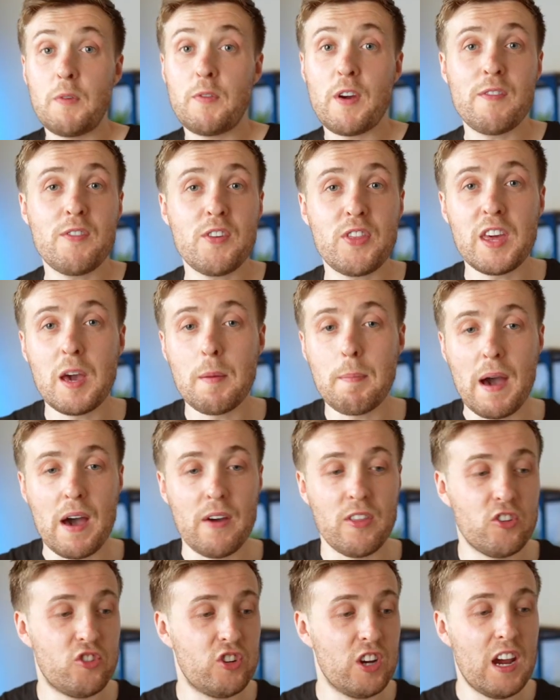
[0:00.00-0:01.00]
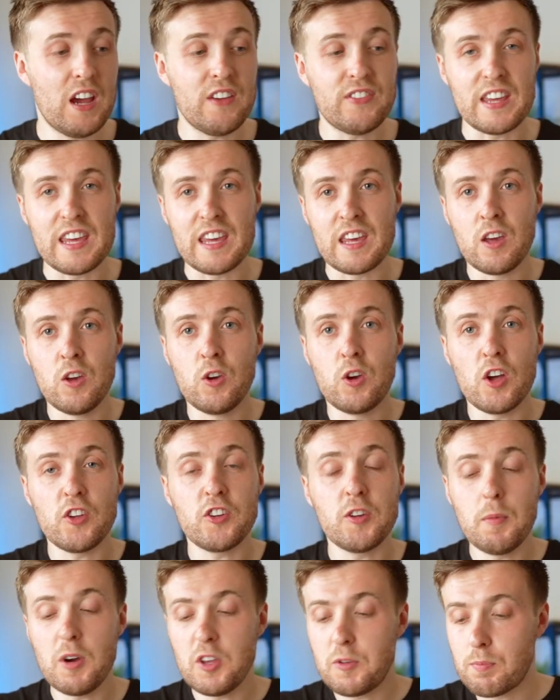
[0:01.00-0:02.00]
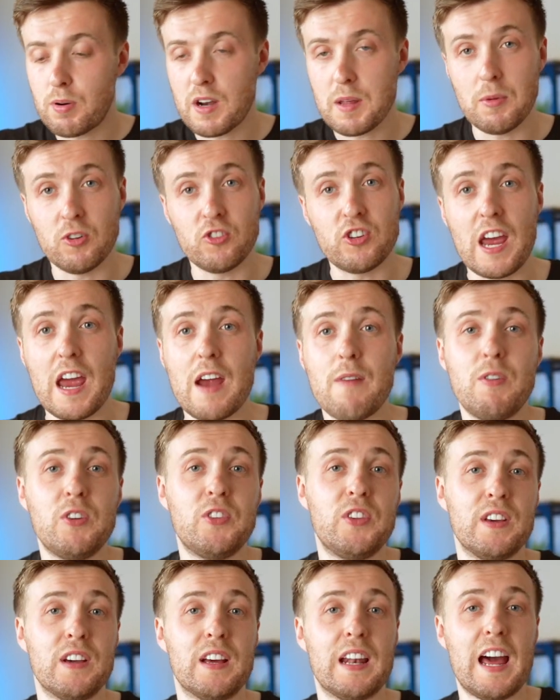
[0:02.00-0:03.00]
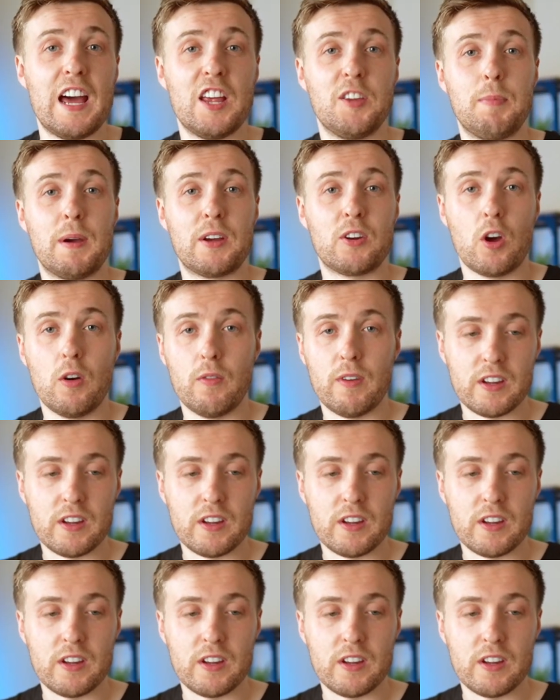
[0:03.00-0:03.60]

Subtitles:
favourite thing about the chair is that you can customise pretty much every single aspect of